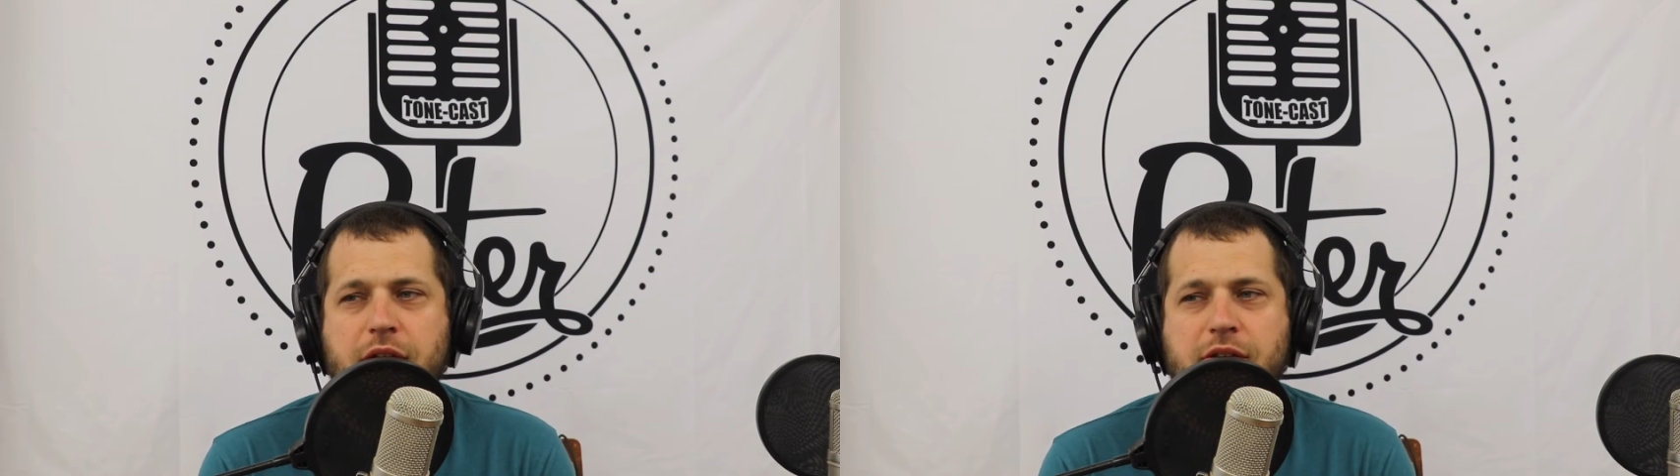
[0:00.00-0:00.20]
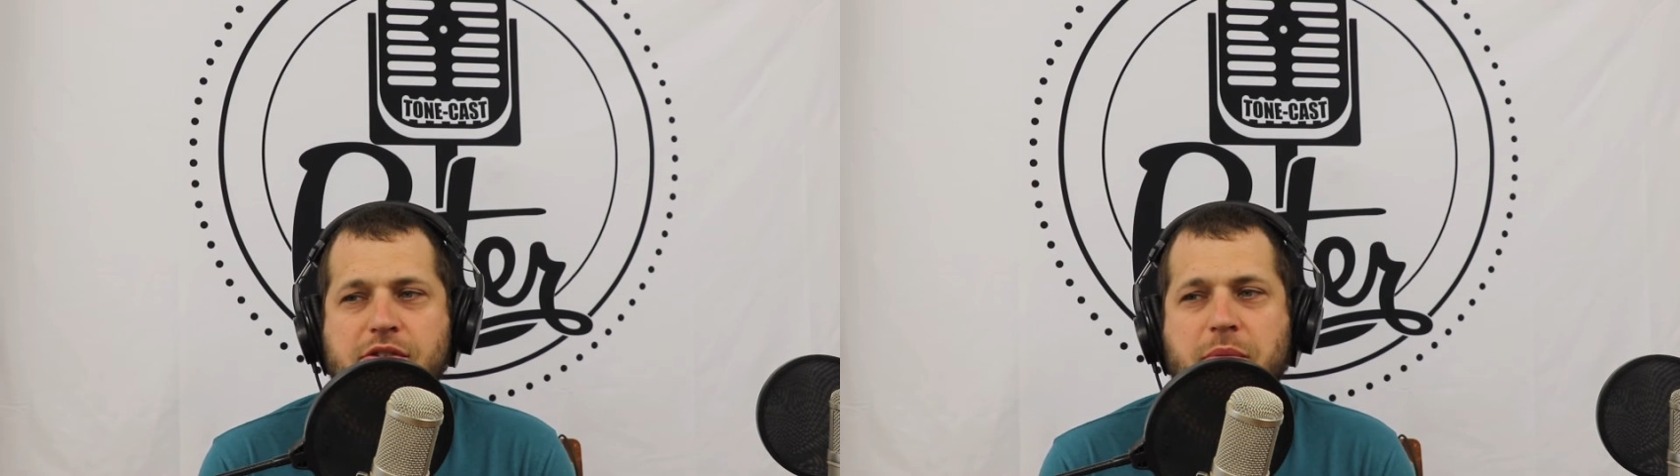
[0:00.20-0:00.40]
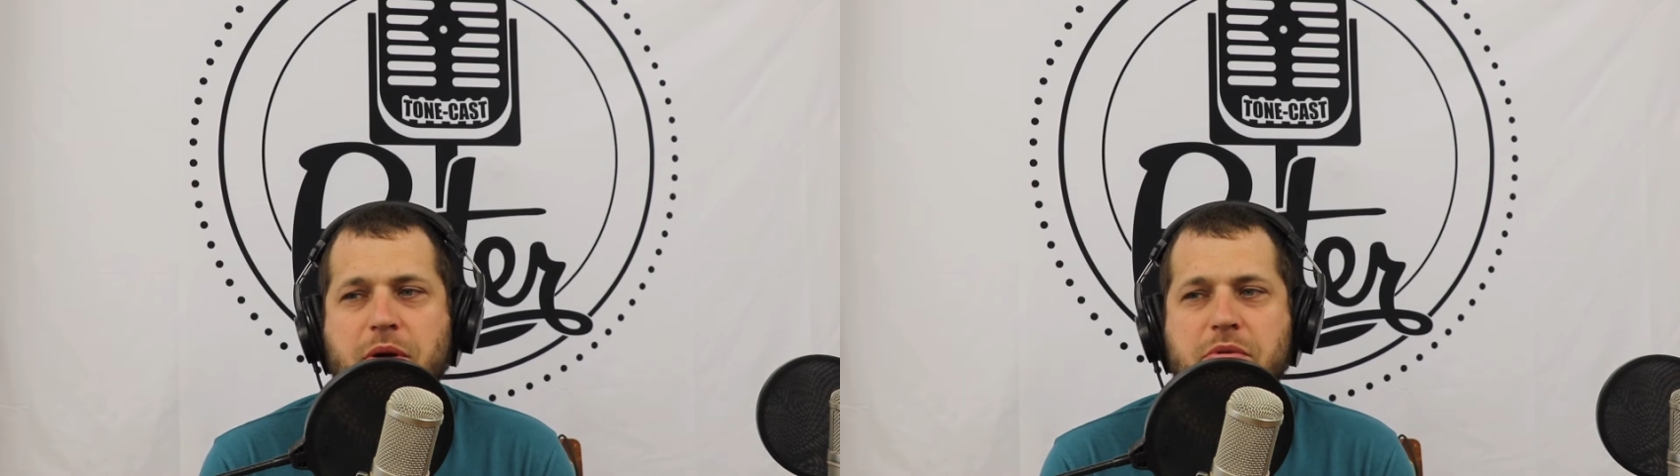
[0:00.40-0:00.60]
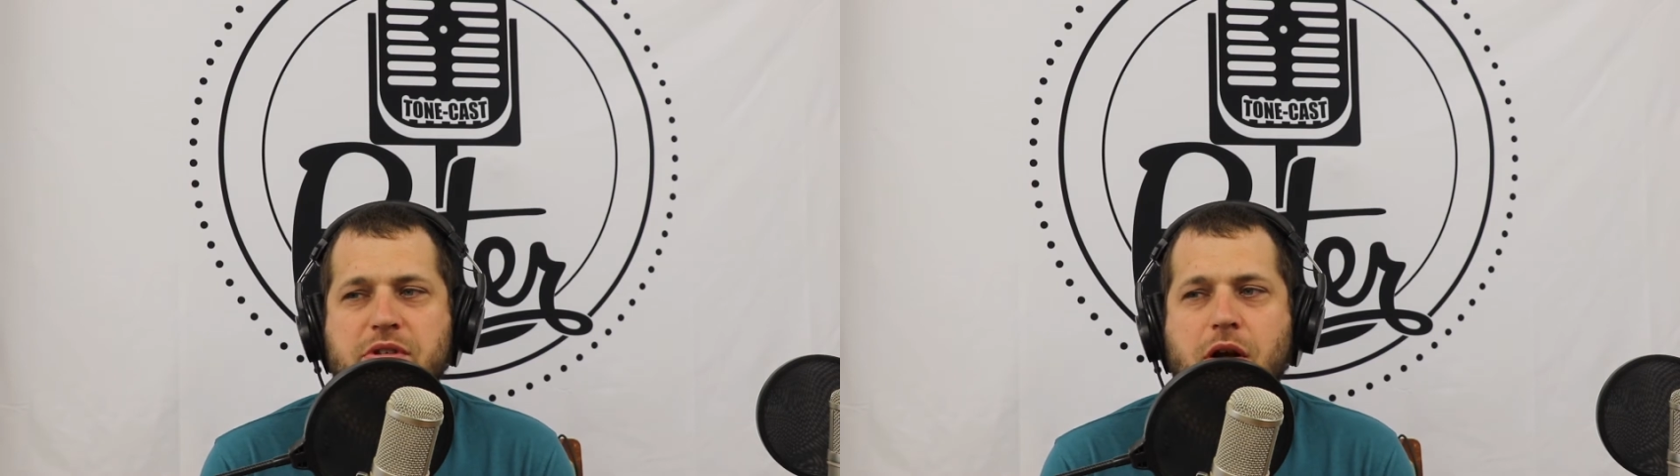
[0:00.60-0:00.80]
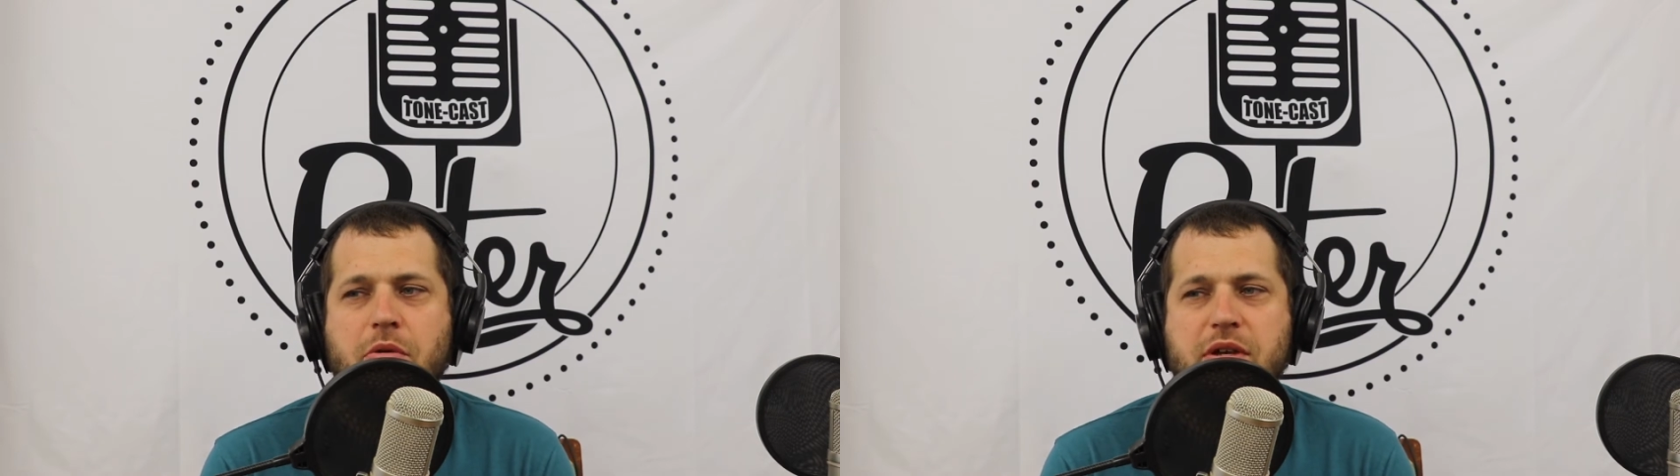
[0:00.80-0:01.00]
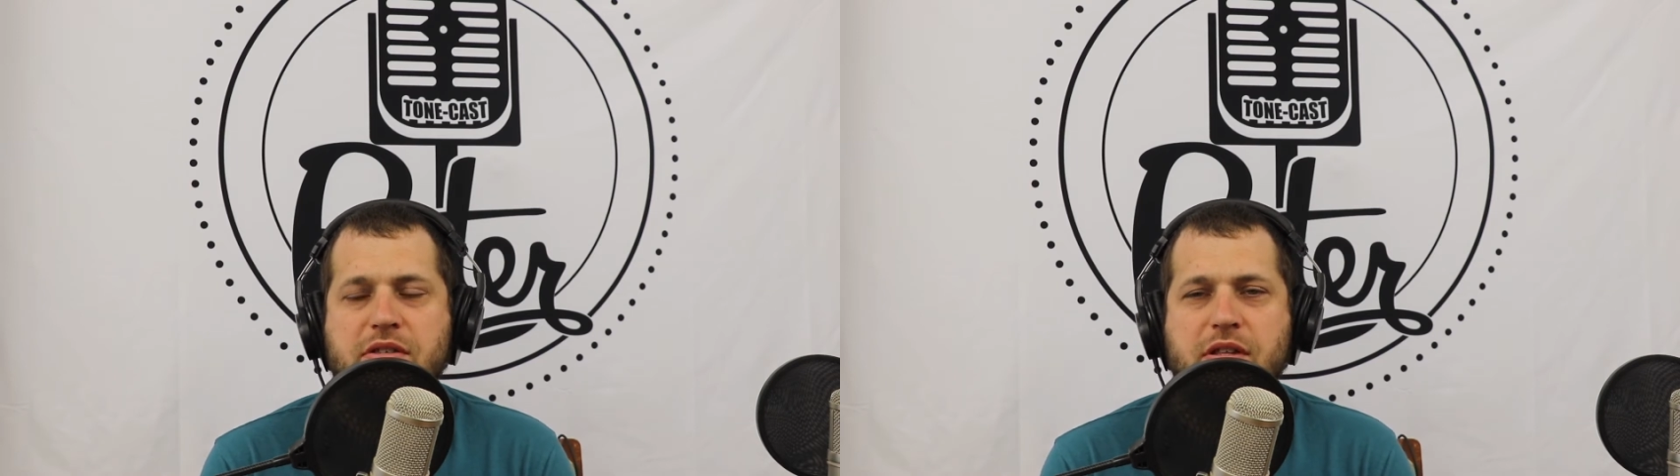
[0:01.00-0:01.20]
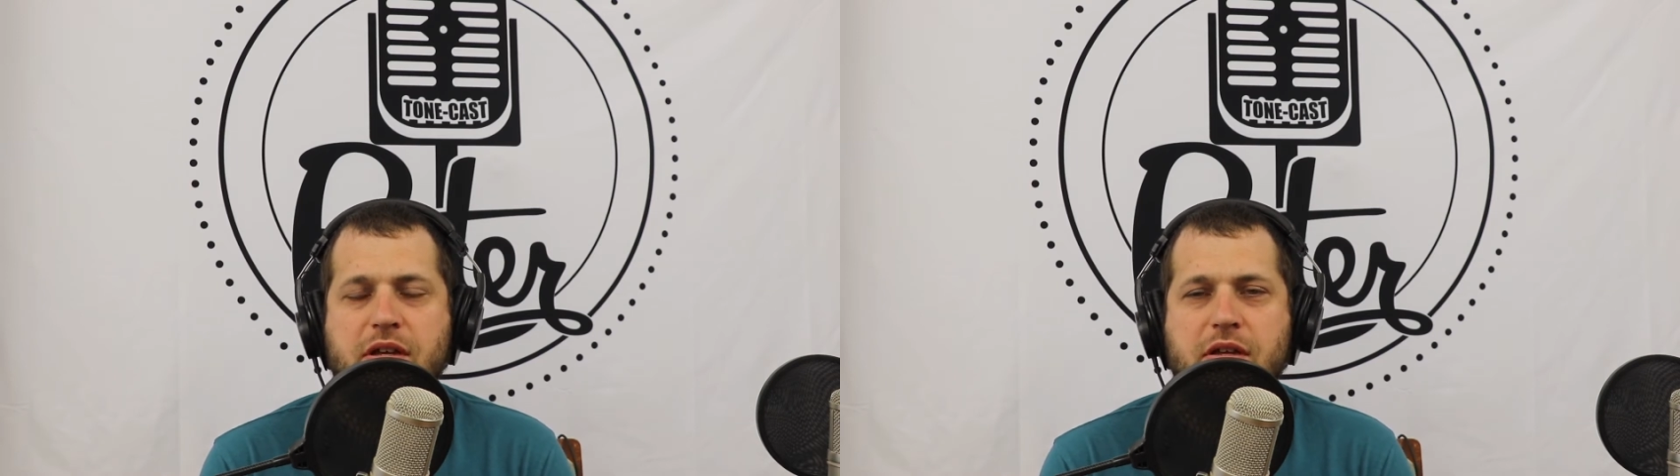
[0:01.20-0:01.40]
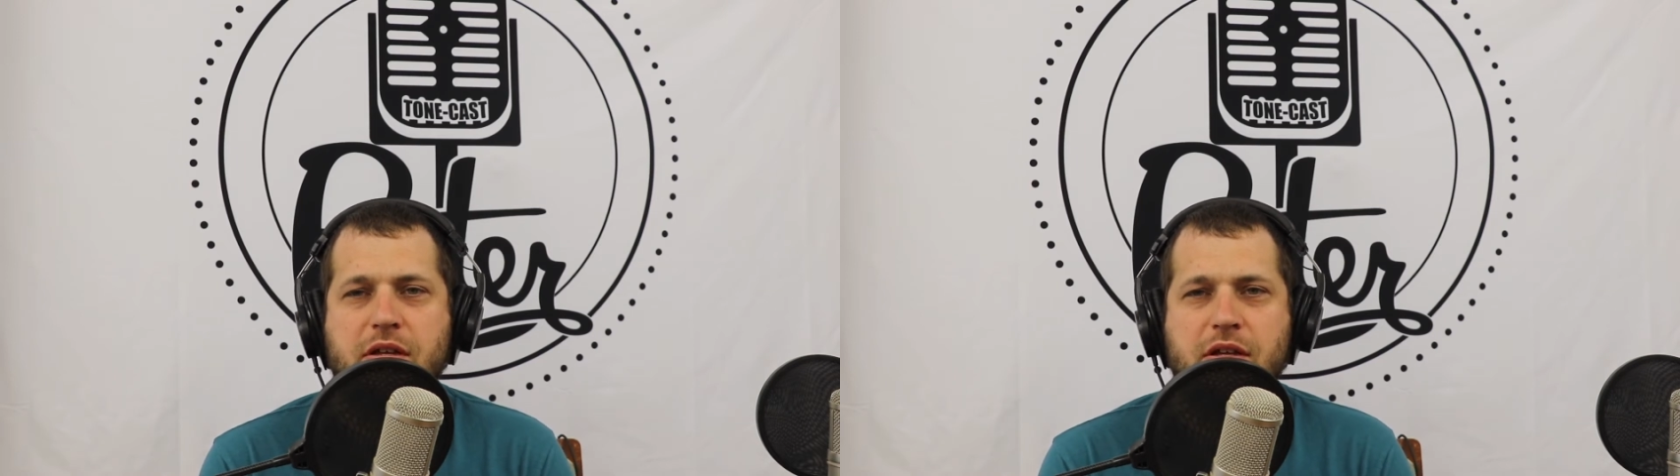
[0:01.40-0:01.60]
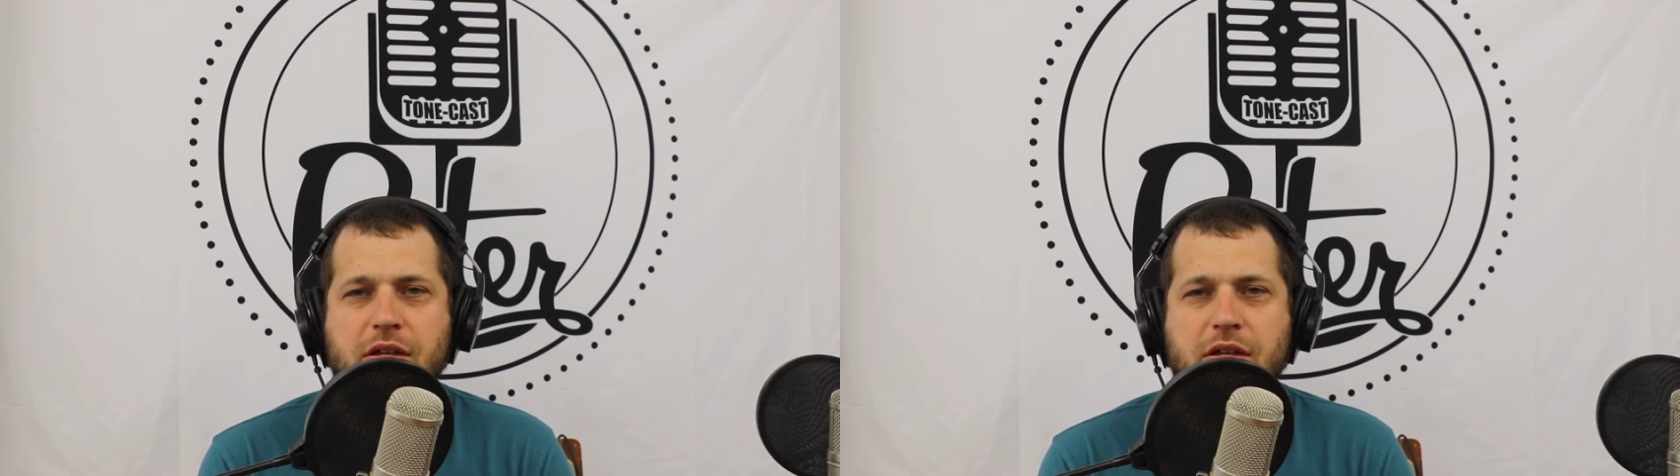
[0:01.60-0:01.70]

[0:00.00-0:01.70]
and summer was always the